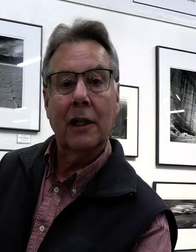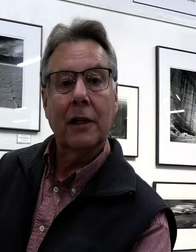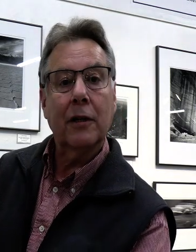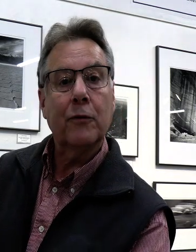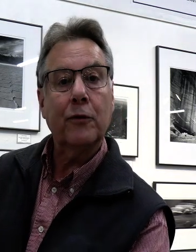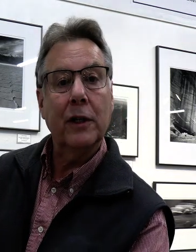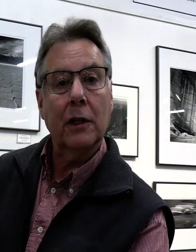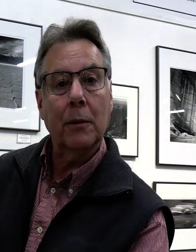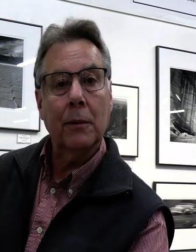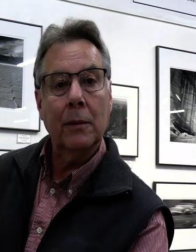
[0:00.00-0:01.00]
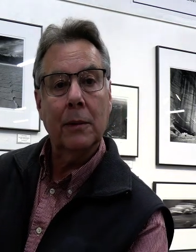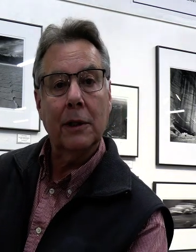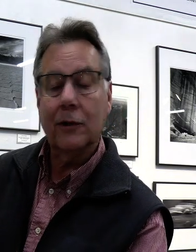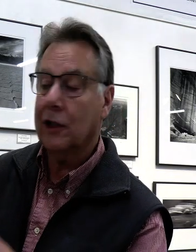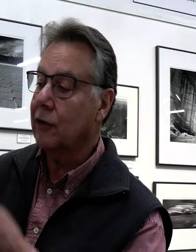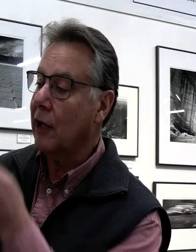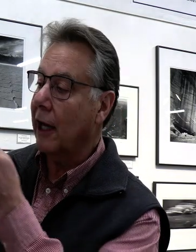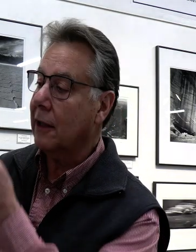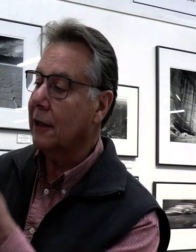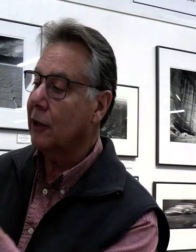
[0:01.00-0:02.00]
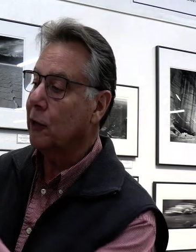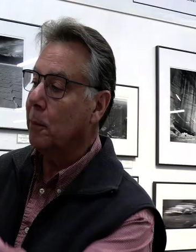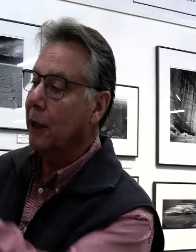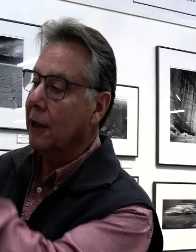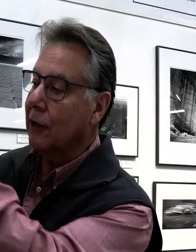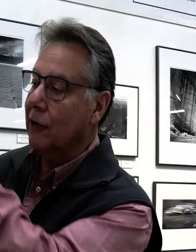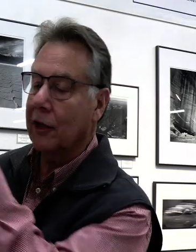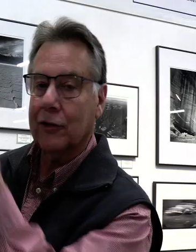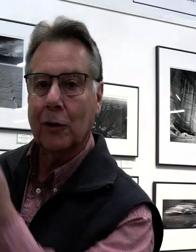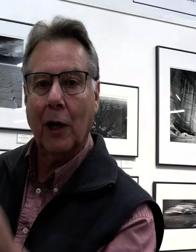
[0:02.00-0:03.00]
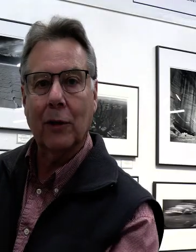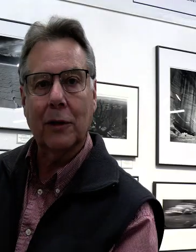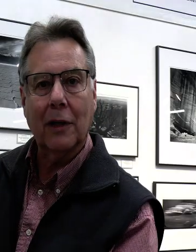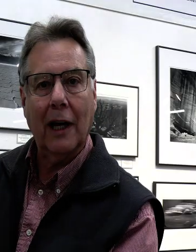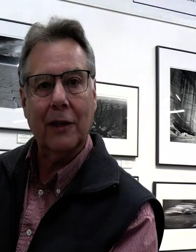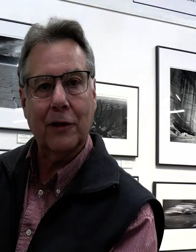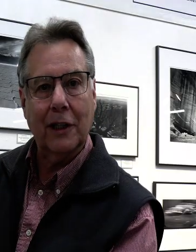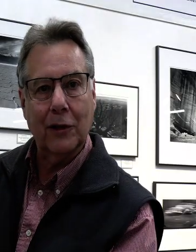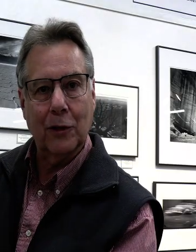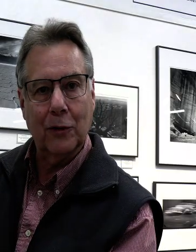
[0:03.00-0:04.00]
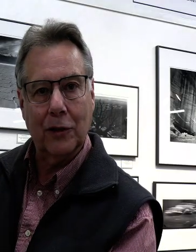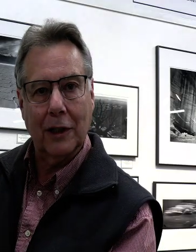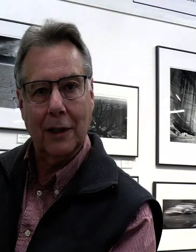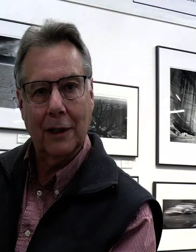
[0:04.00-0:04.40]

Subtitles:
The film is exactly as big as this ground glass that you see,